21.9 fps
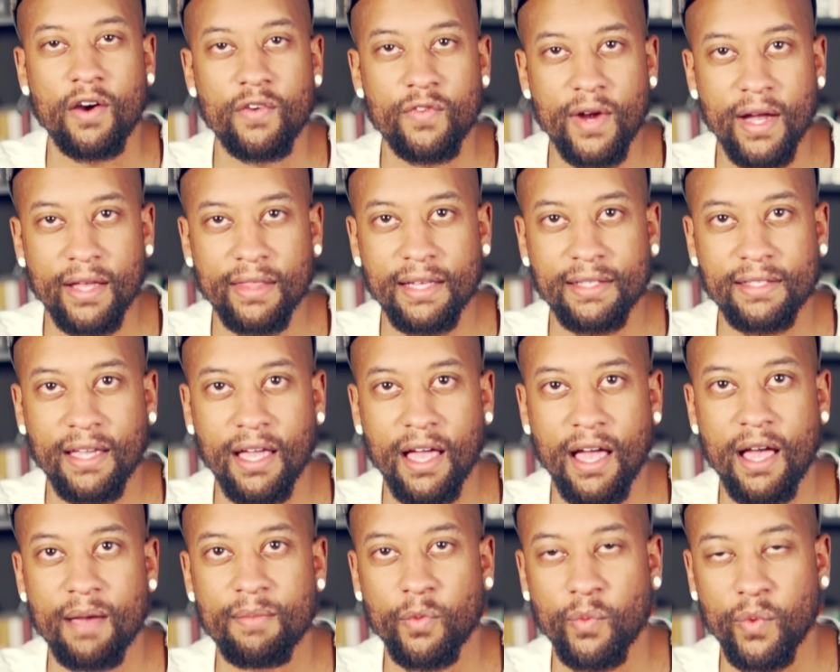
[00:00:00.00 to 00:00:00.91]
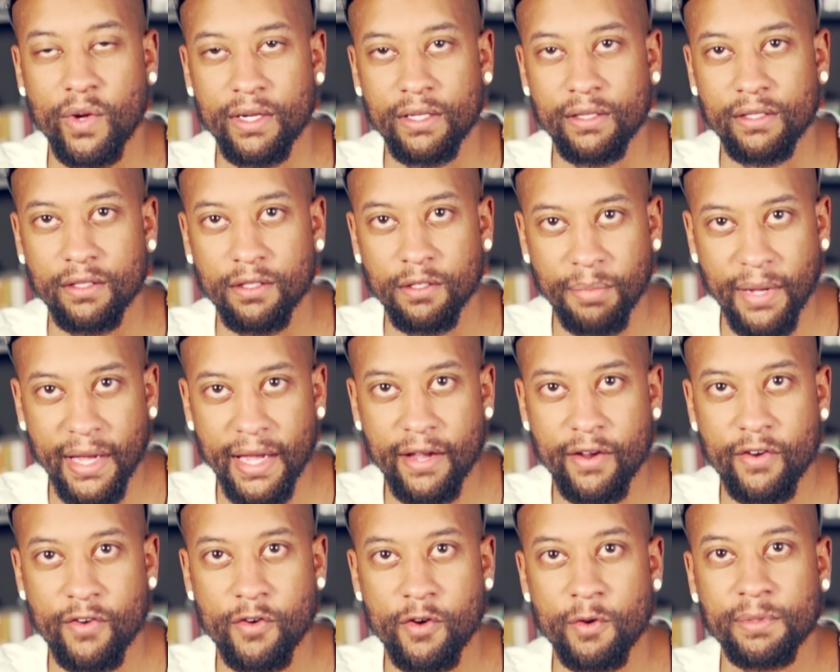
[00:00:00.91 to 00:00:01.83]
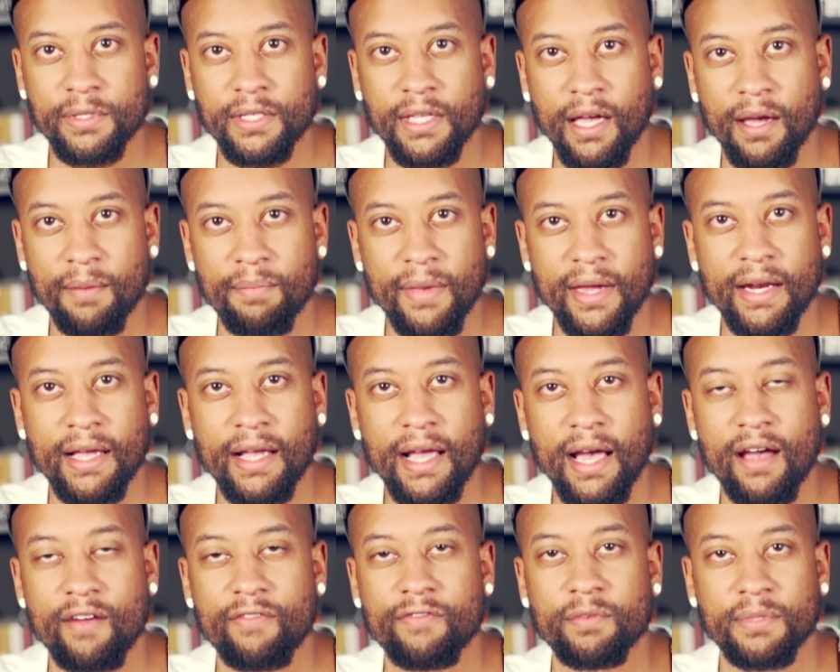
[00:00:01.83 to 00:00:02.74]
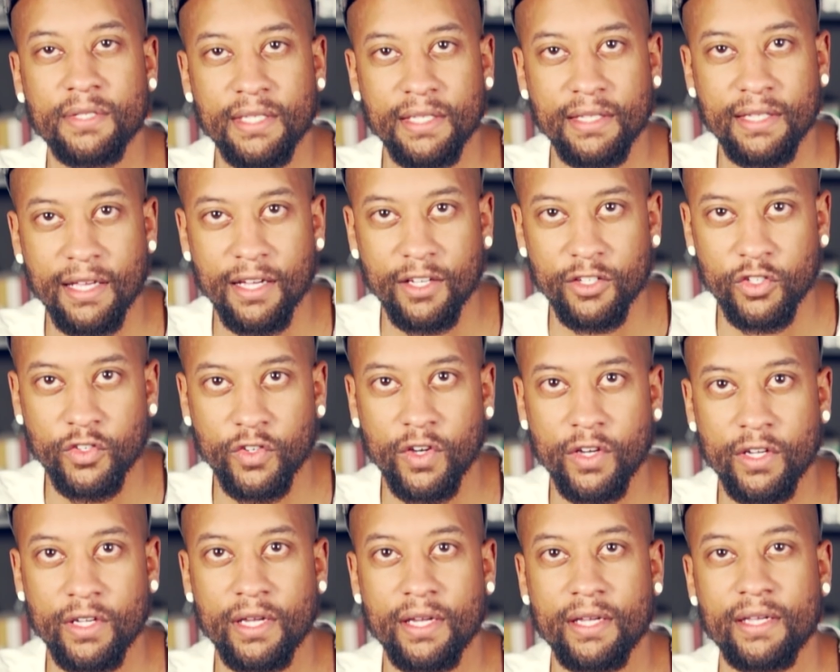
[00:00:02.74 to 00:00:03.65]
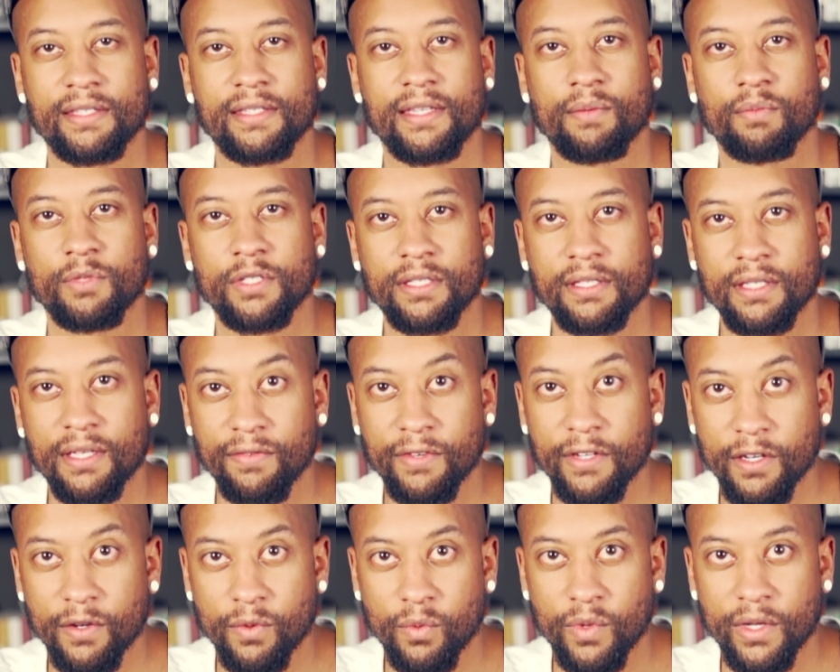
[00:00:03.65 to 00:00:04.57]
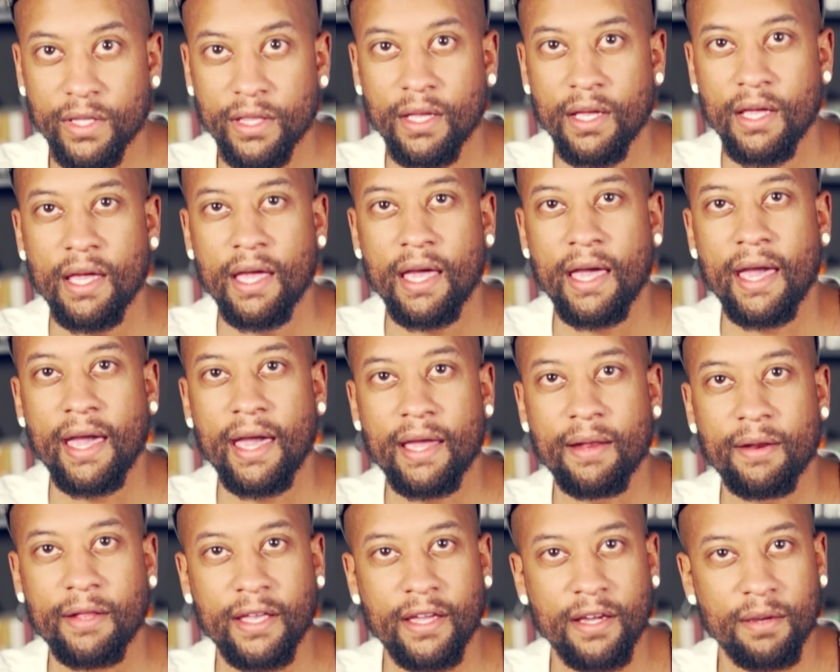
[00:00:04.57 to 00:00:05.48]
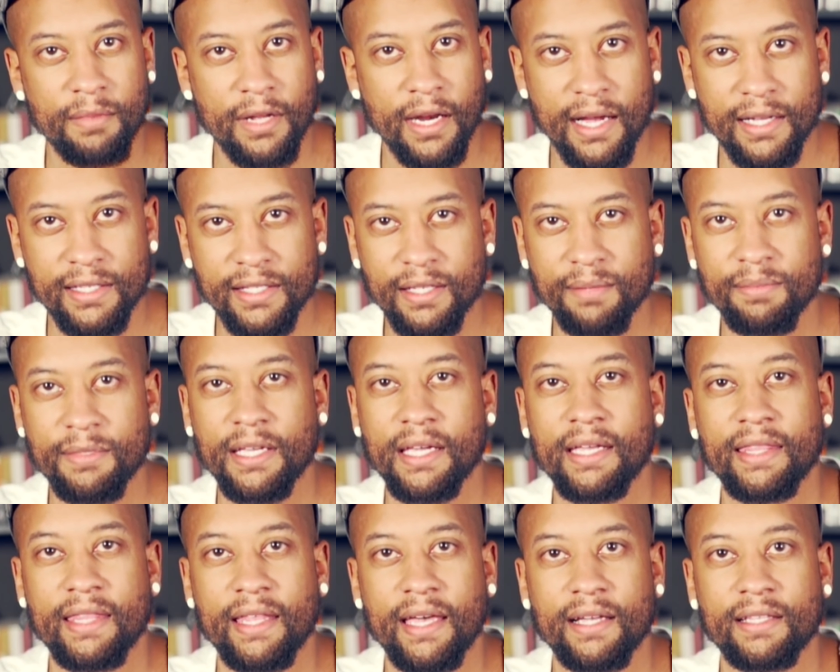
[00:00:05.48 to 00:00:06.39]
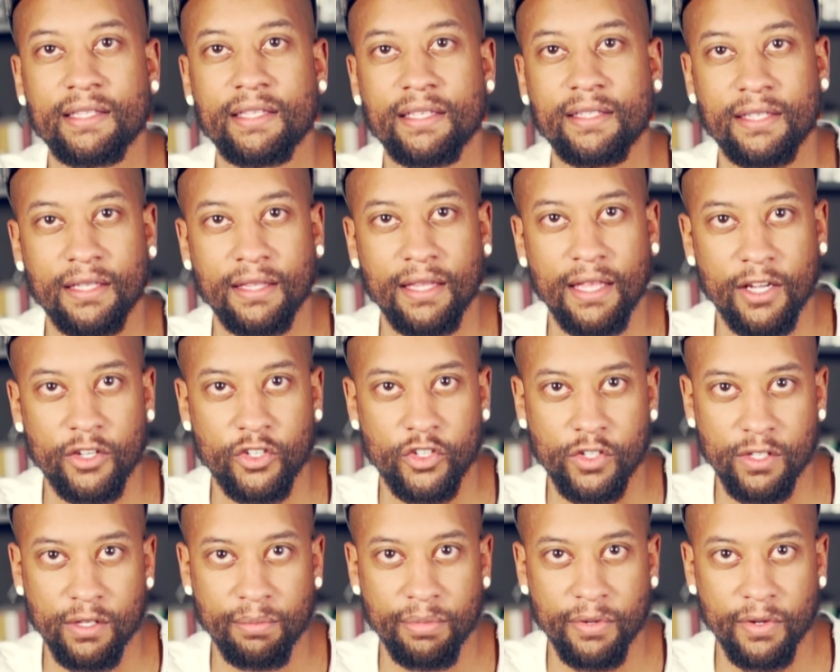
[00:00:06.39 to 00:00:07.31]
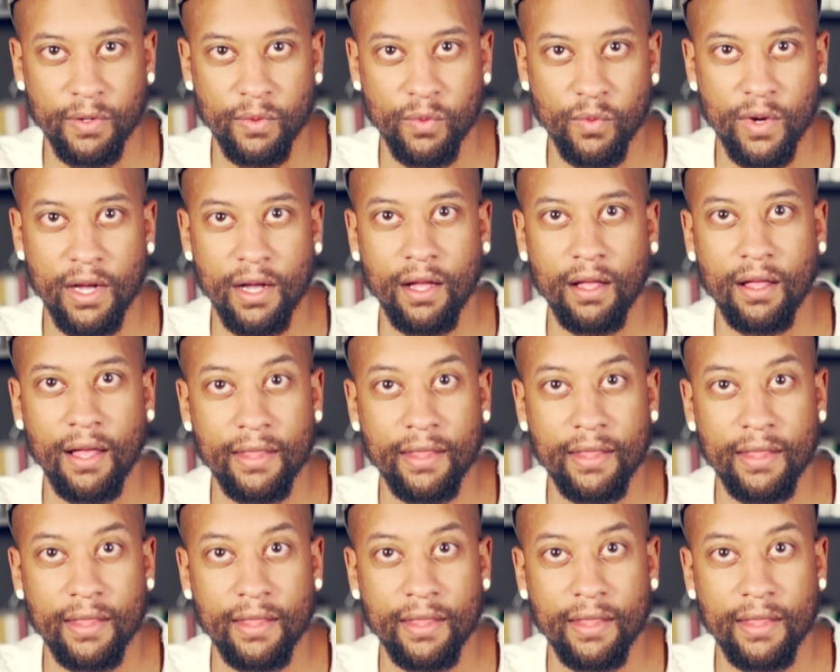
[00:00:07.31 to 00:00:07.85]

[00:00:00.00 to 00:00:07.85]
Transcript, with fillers: Around that time, in one of the debate groups, I met a guy from Sydney, Australia. His name was Steve Goodwin, and him and I seemed to connect intellectually pretty well.